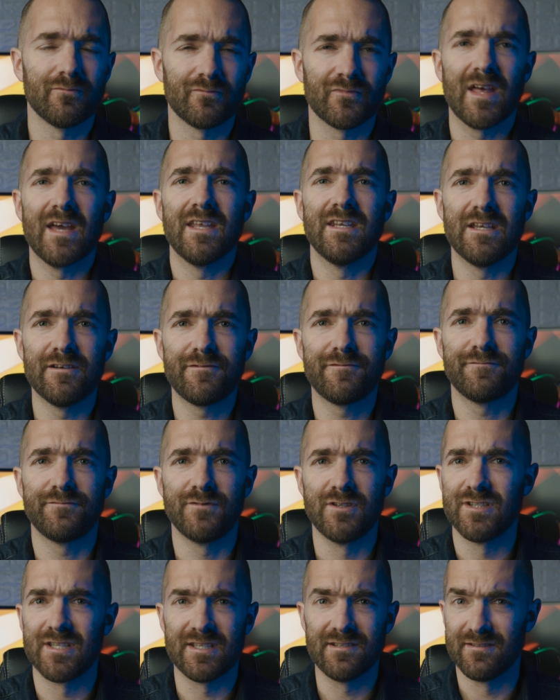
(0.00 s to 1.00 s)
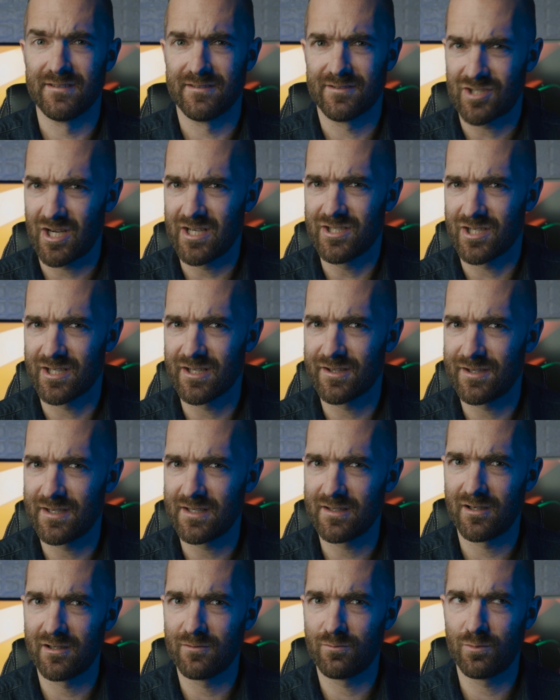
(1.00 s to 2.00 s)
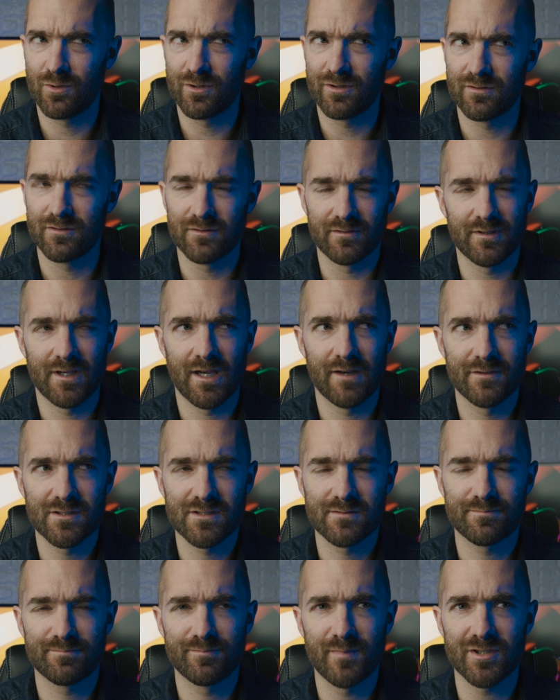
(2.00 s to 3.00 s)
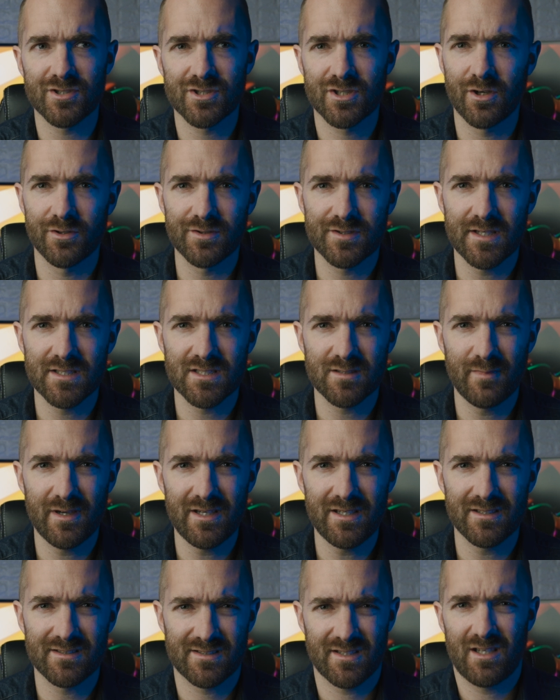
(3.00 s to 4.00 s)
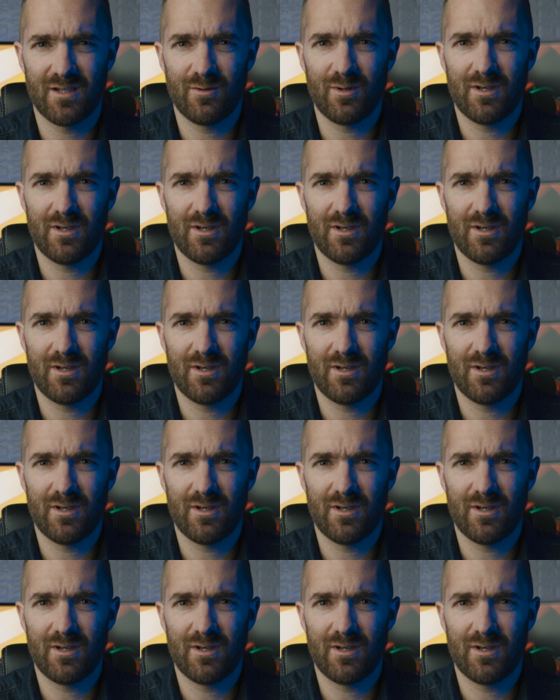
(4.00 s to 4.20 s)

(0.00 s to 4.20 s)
then if you didn't change anything, I wouldn't have as much content to make. So,